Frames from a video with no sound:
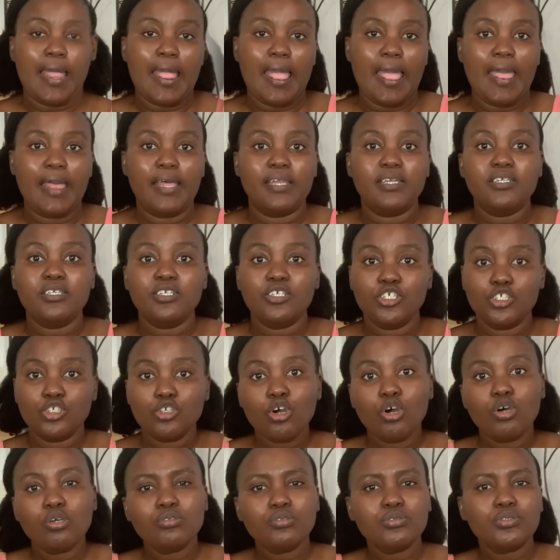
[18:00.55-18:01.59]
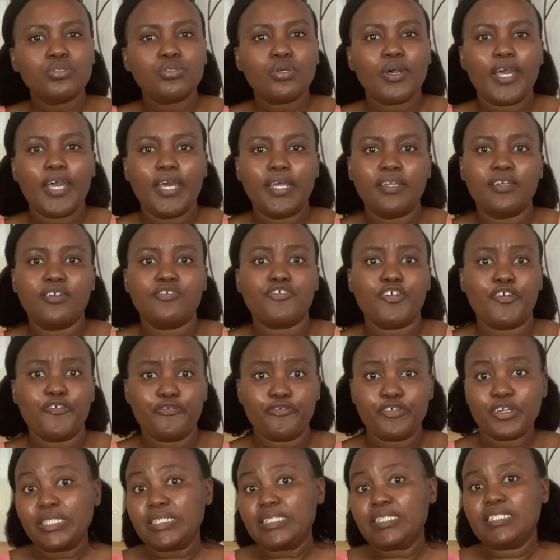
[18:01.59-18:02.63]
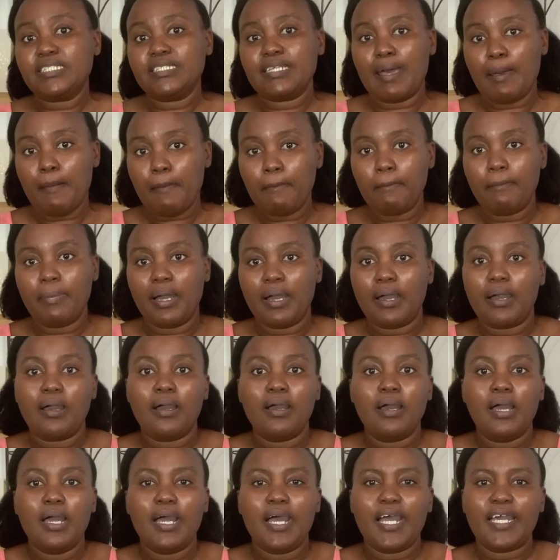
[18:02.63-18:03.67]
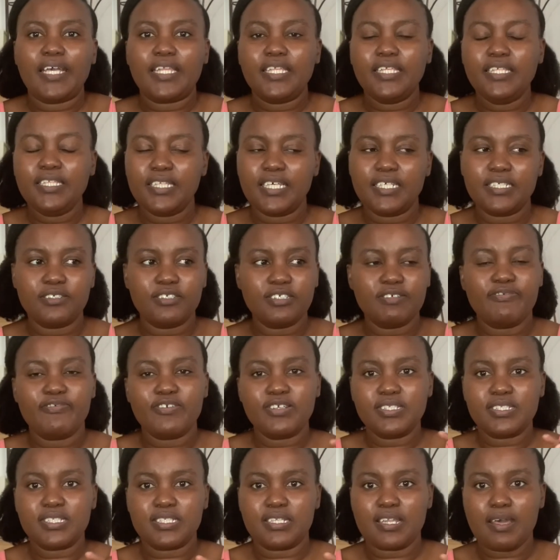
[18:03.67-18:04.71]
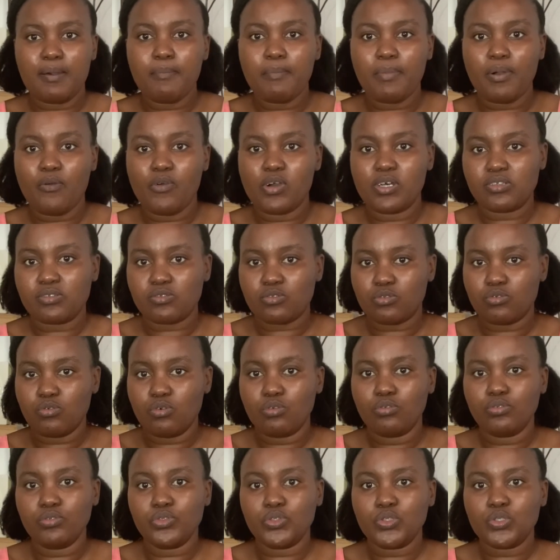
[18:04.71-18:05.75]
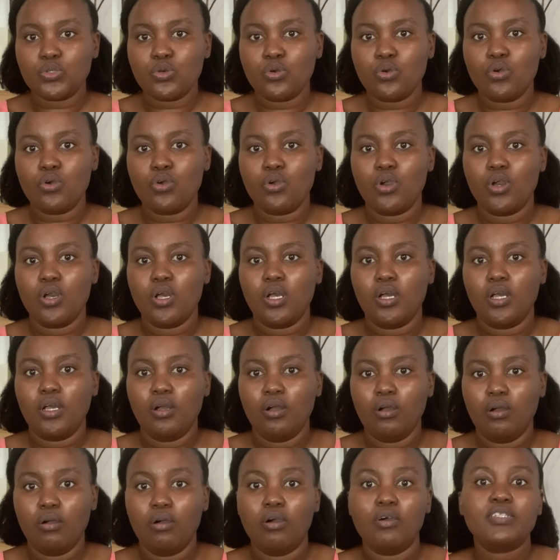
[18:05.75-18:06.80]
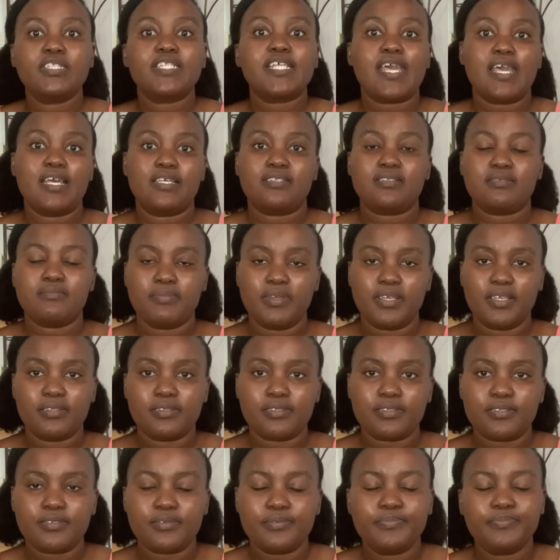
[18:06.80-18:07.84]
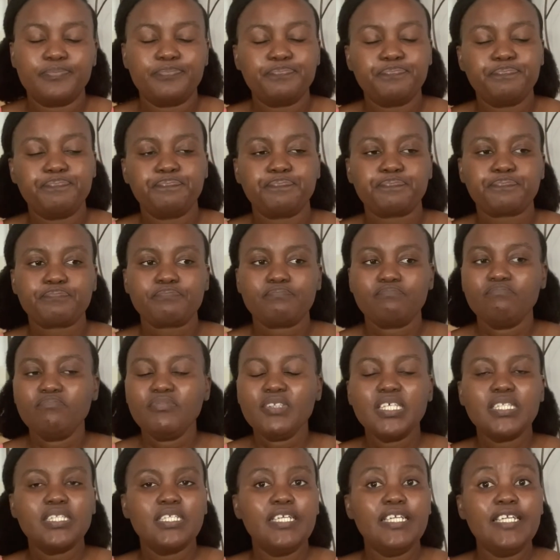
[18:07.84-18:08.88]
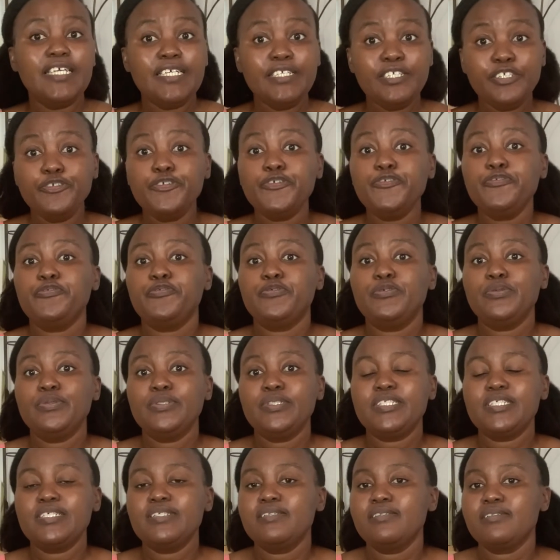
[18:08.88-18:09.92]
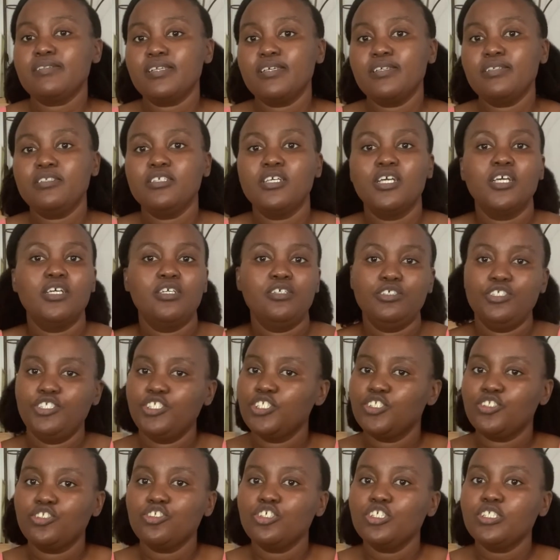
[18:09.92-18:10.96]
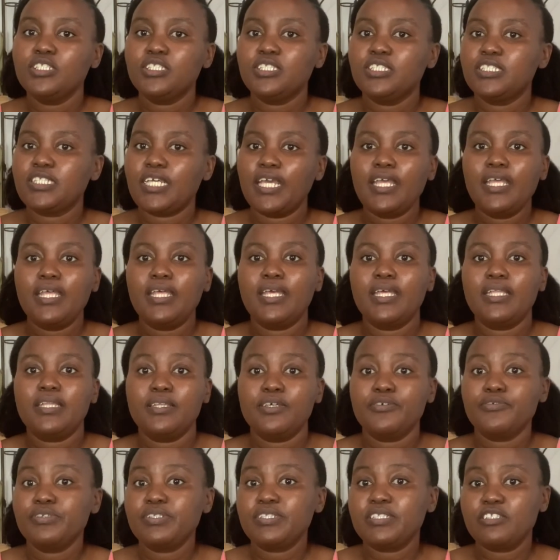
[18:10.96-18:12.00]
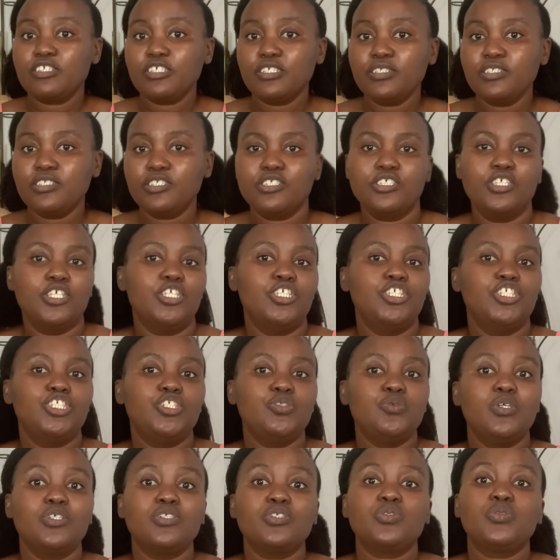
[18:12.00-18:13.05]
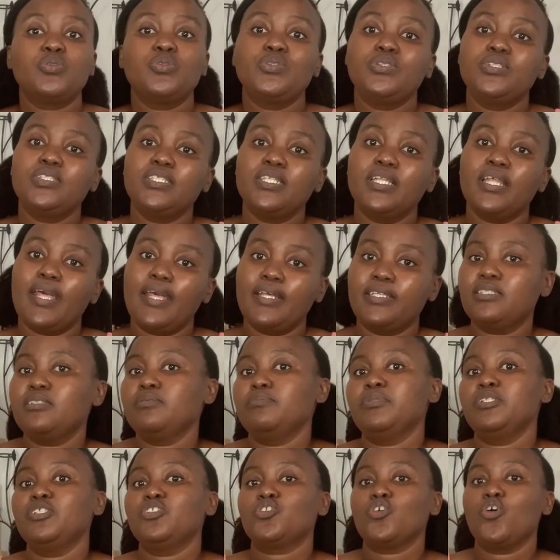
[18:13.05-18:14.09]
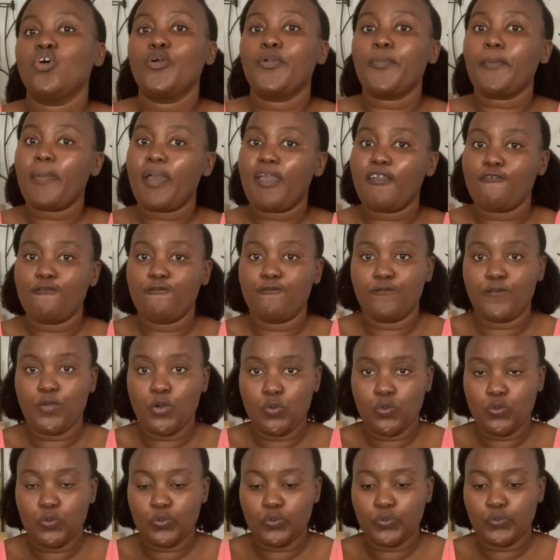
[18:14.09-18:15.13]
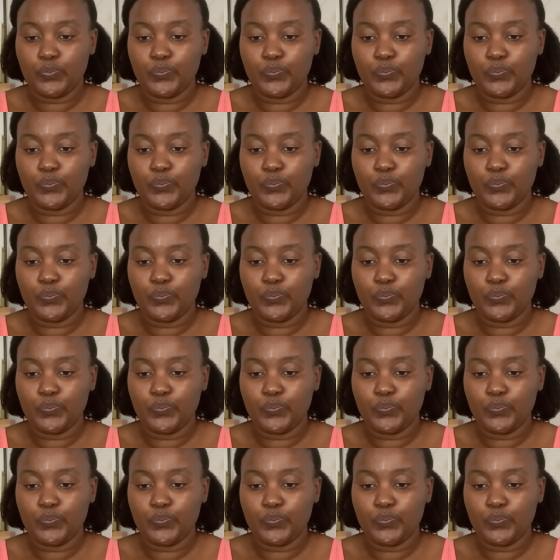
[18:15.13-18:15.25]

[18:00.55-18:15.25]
and it also had a reference number. I think that reference number was also on the SMS. The lady refused and said she's not taking the receipt. She wants to see the SMS on my phone.